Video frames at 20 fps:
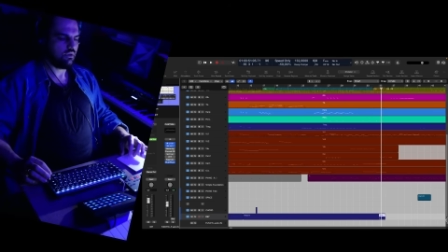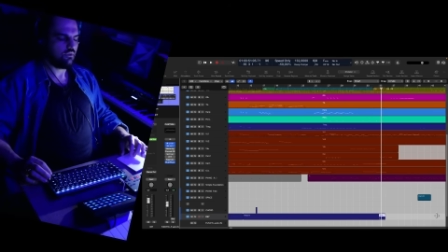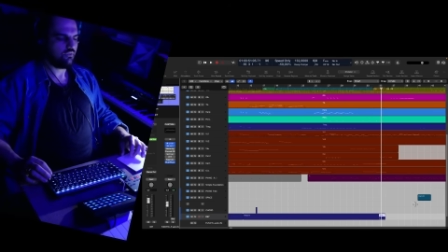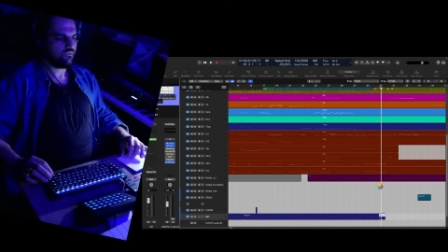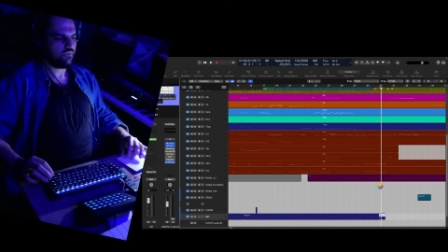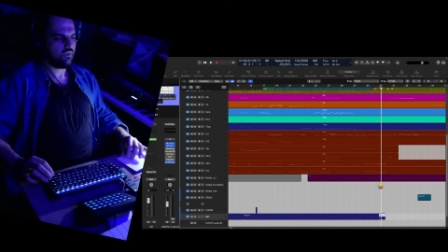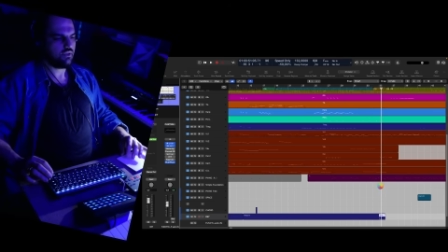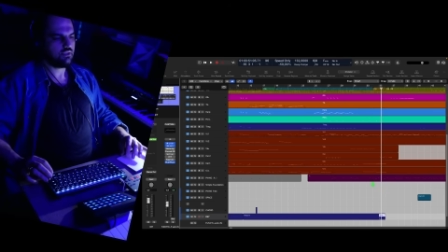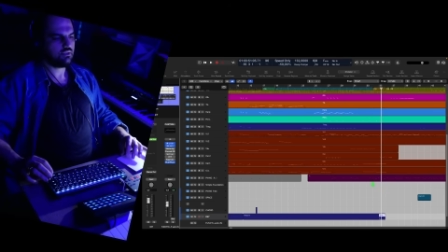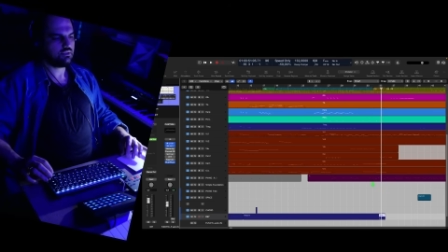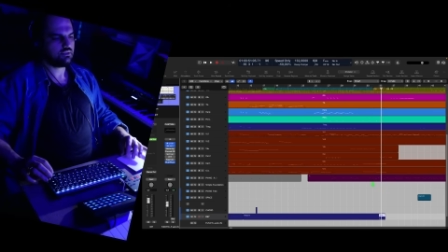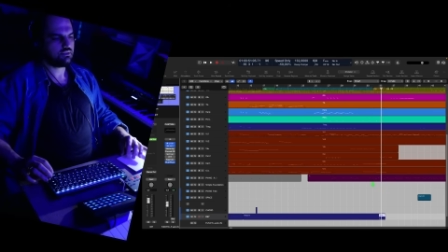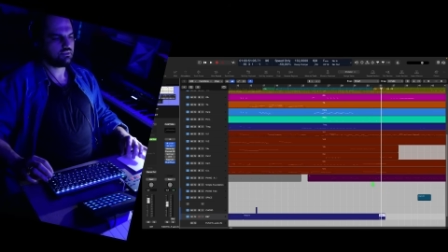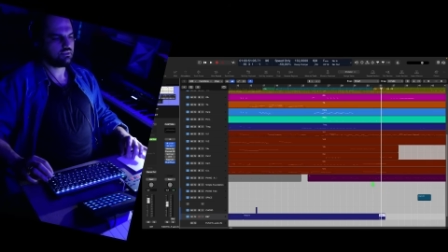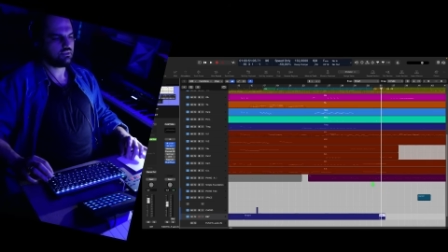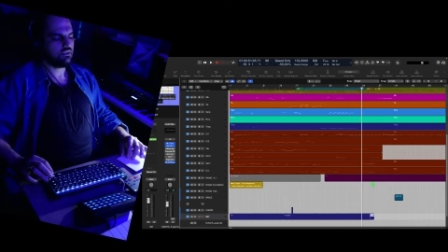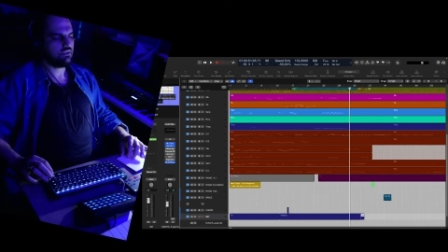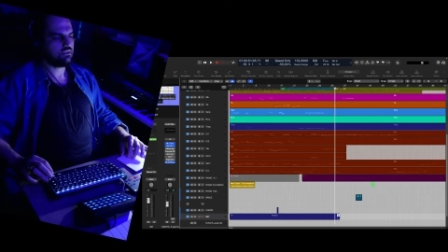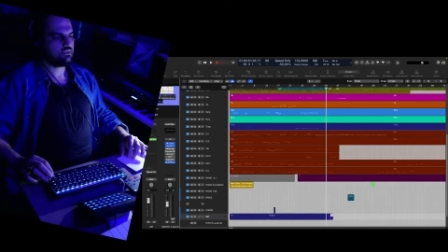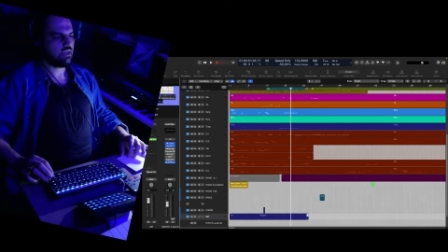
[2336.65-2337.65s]
thing
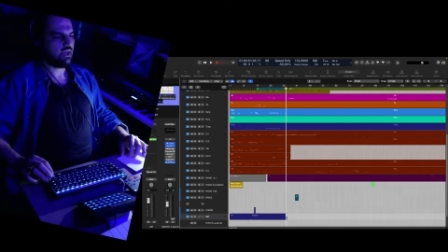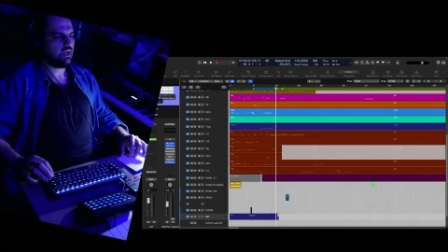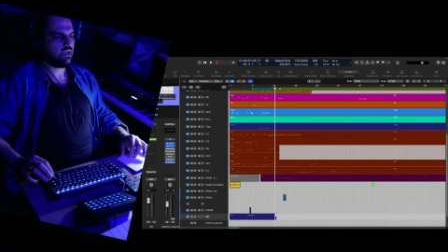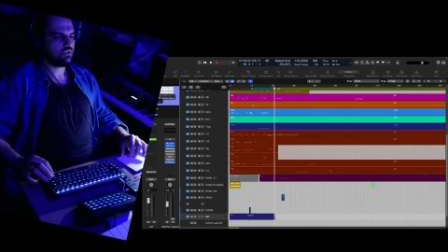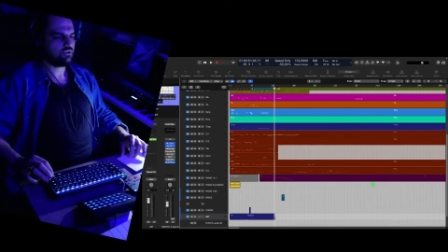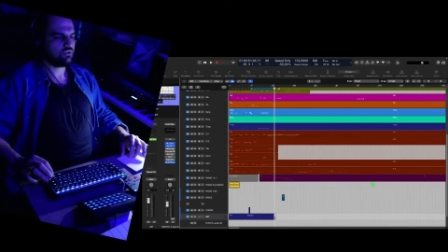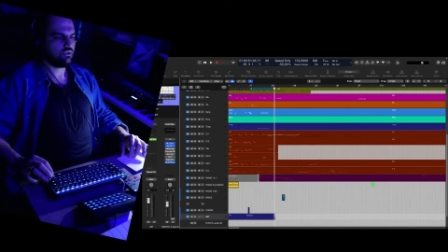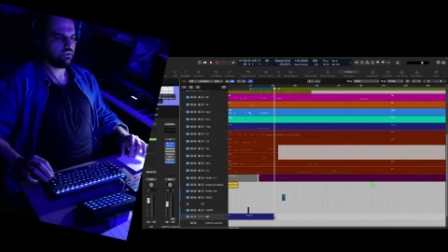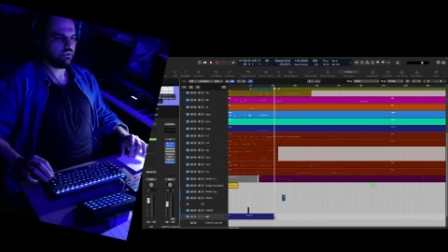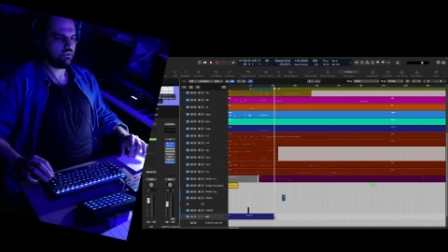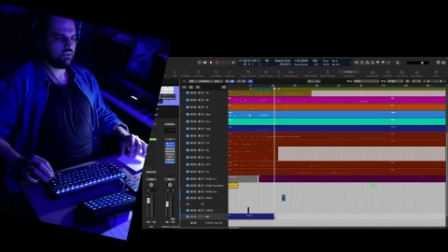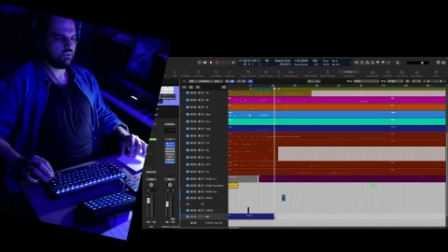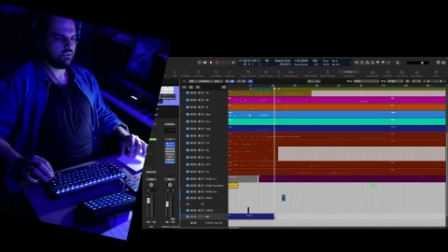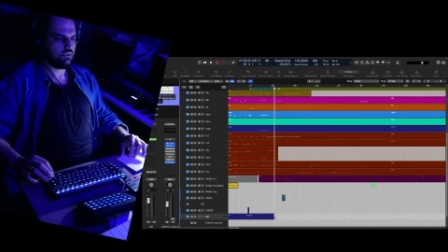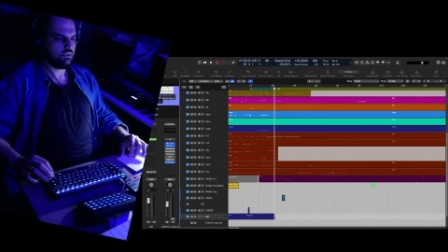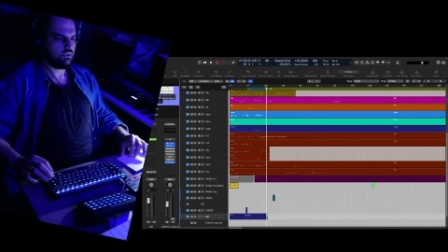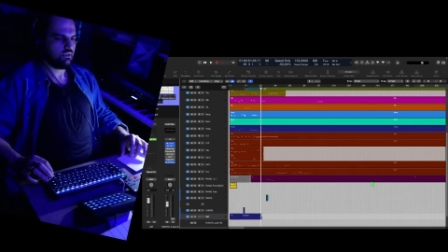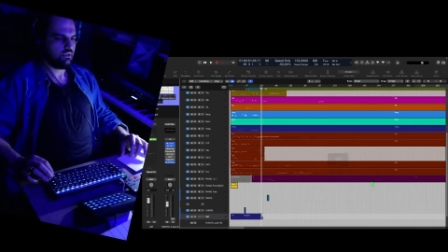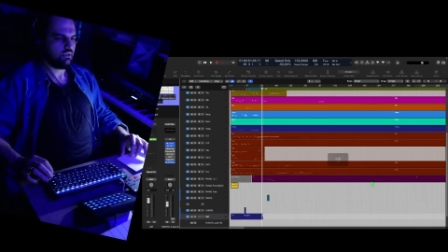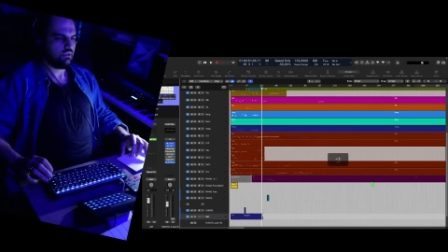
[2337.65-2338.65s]
is
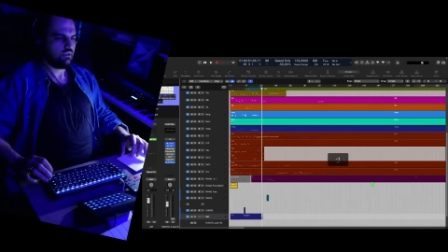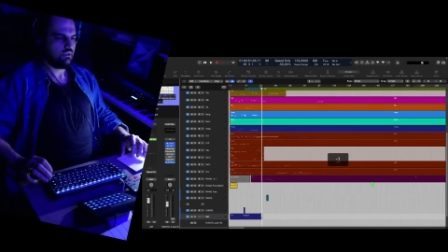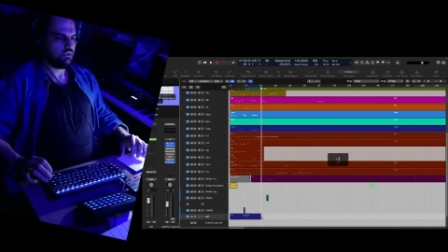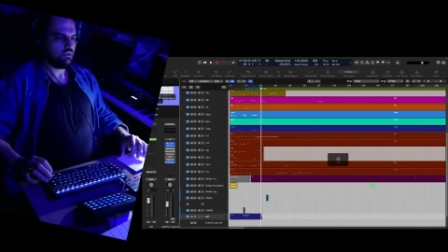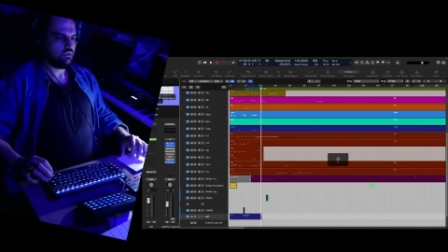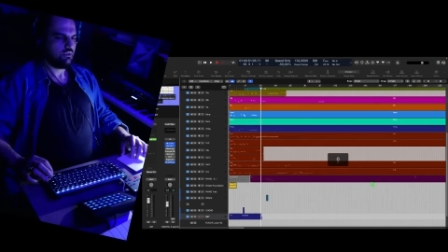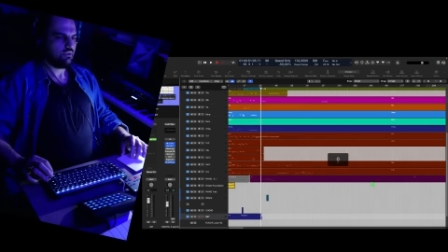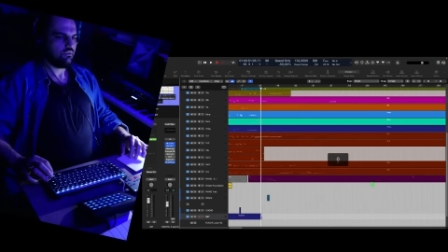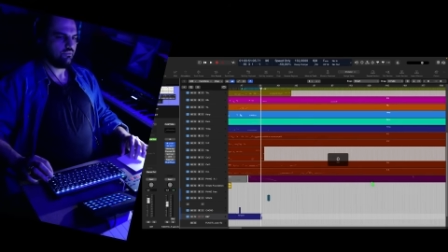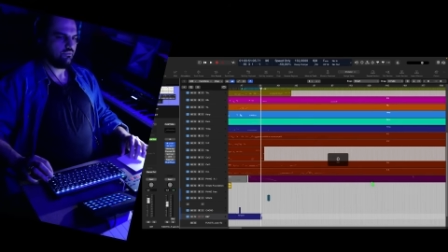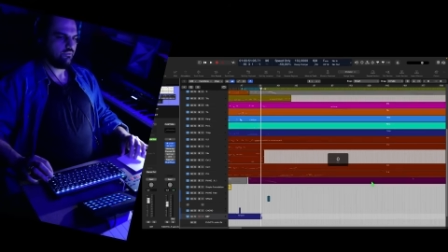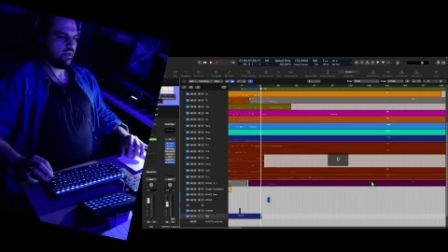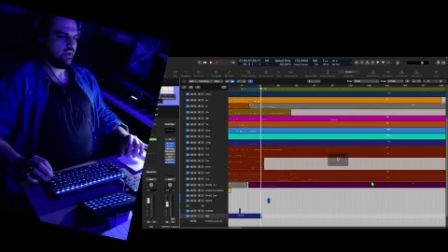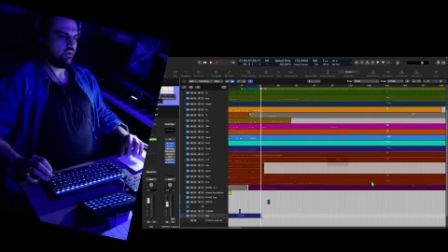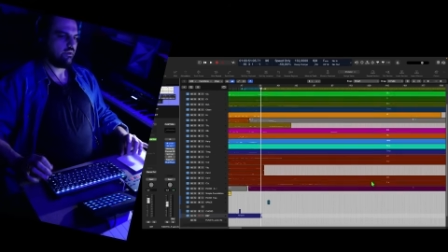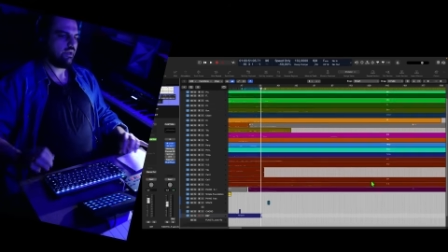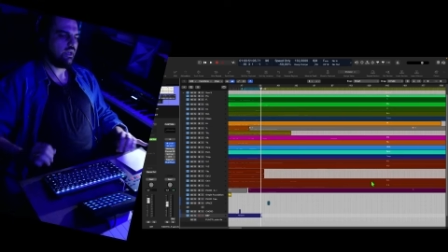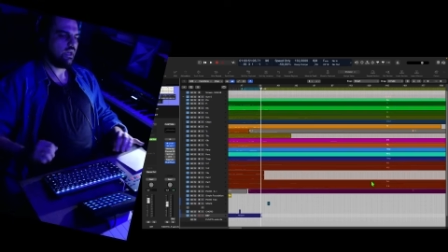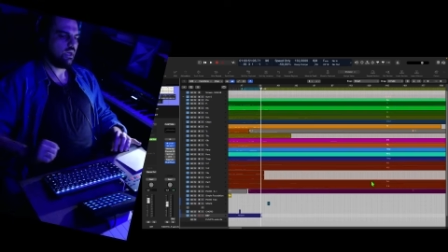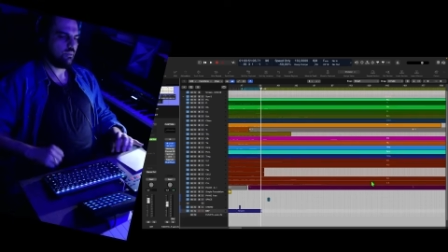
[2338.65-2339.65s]
actually very
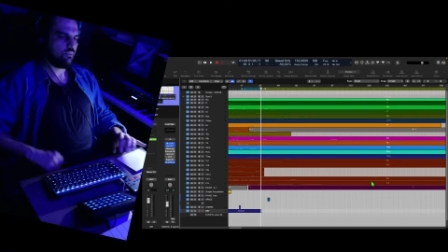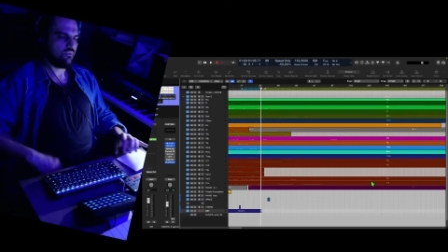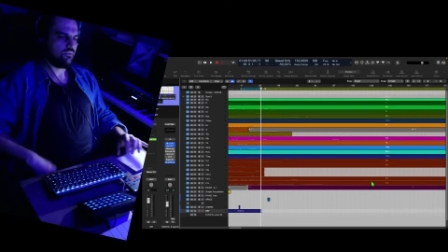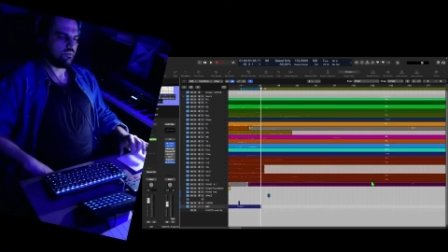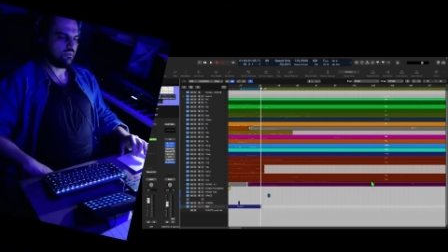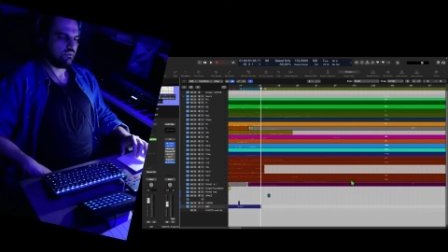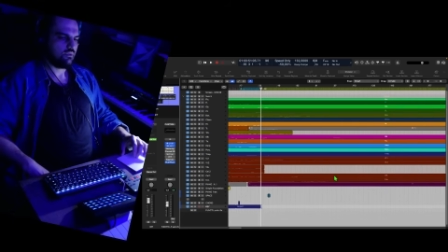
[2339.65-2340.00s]
helpful.